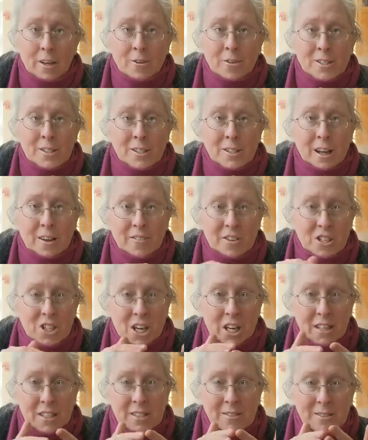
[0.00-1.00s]
you still have a
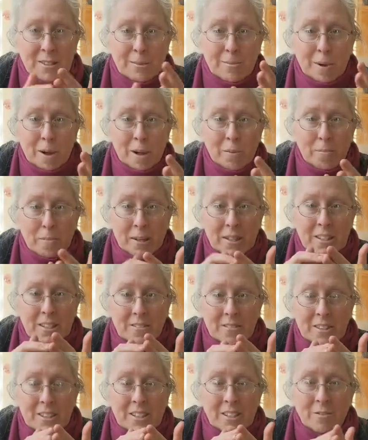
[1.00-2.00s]
chance of small
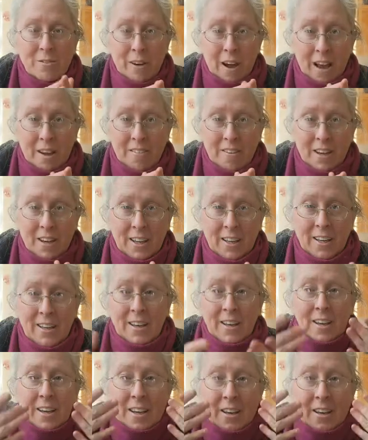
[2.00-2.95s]
bits of it surviving,